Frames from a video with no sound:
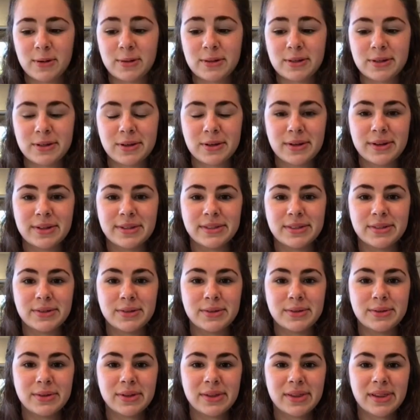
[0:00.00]
also going
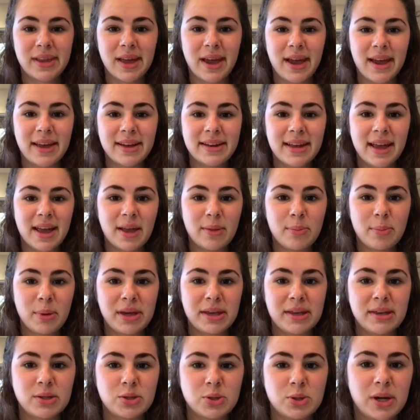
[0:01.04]
to line our
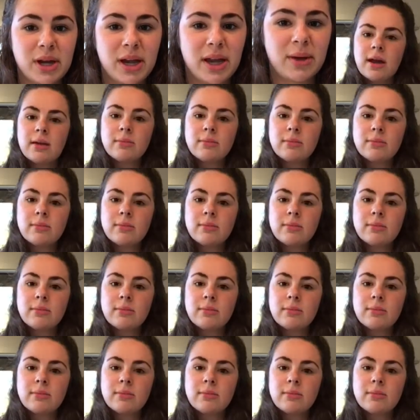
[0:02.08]
baking tray.